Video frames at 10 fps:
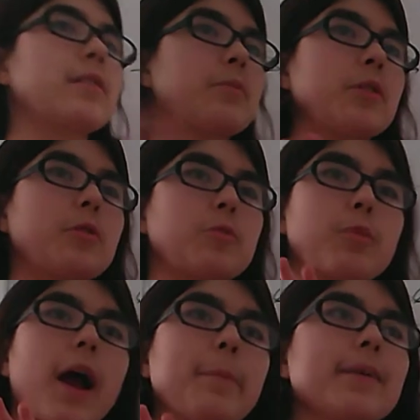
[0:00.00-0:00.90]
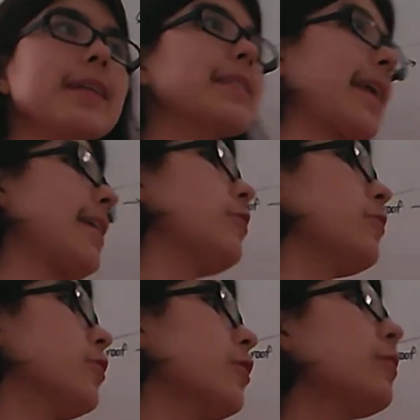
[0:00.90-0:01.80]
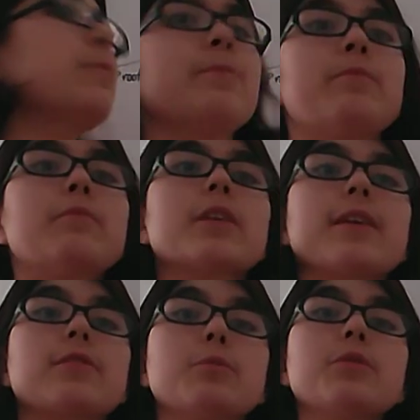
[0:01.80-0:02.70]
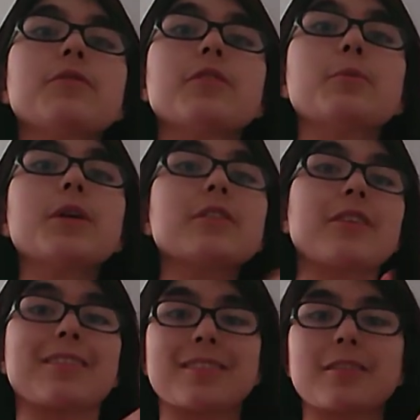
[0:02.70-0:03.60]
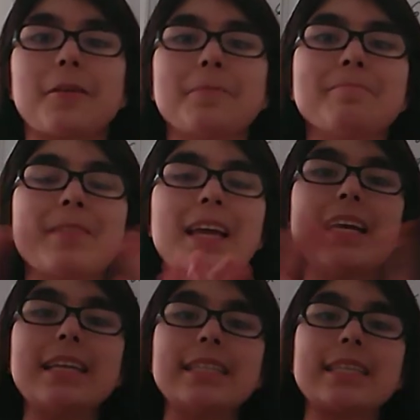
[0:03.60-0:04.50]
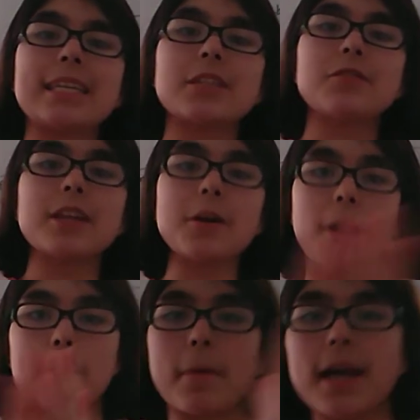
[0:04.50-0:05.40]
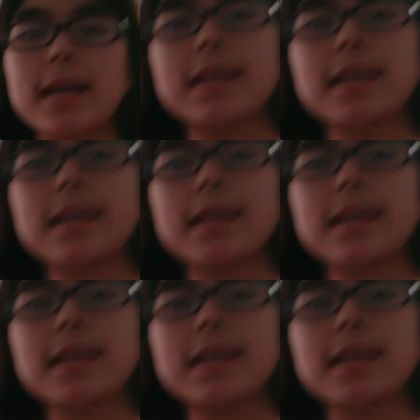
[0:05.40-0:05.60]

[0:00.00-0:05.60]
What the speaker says: some of those properties and also gives a proof in the process. So, till next video, I'm Maia,